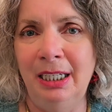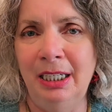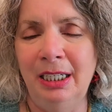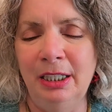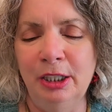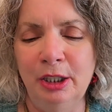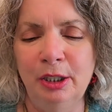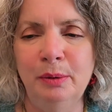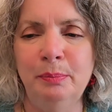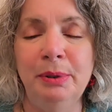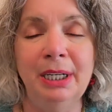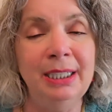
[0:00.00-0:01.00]
eating.
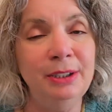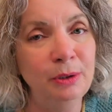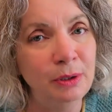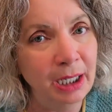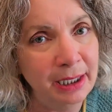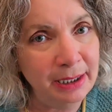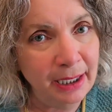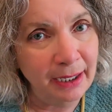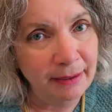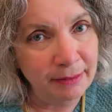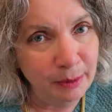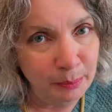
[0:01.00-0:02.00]
But I do like to
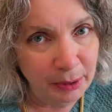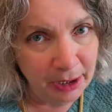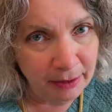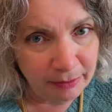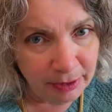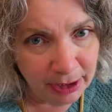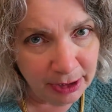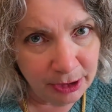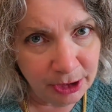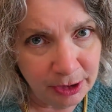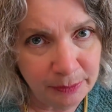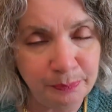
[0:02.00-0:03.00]
have a
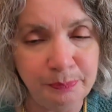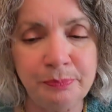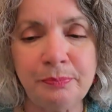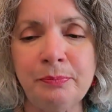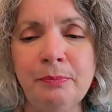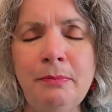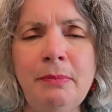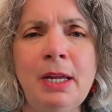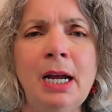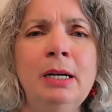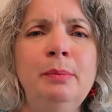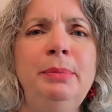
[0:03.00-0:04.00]
beverage
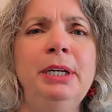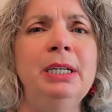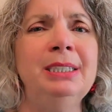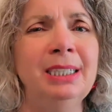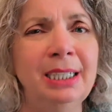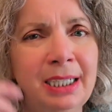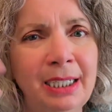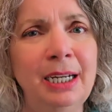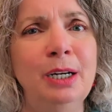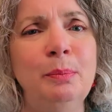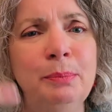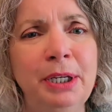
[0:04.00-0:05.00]
because it can
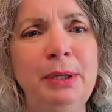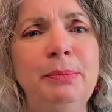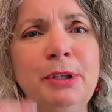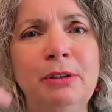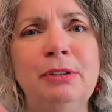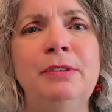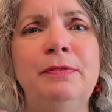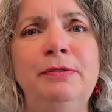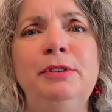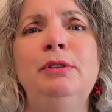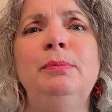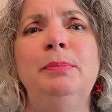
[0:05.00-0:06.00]
help keep those
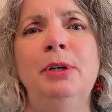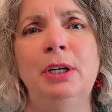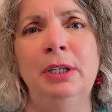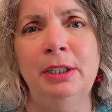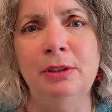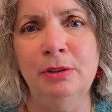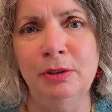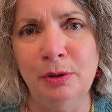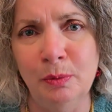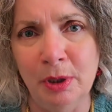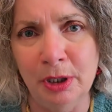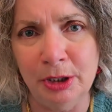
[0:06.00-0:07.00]
food
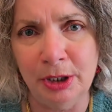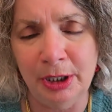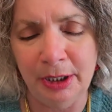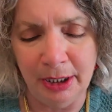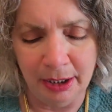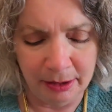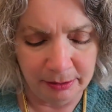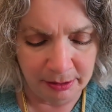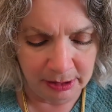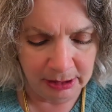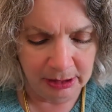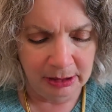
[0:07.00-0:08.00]
particles washing
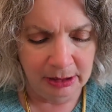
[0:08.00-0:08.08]
down.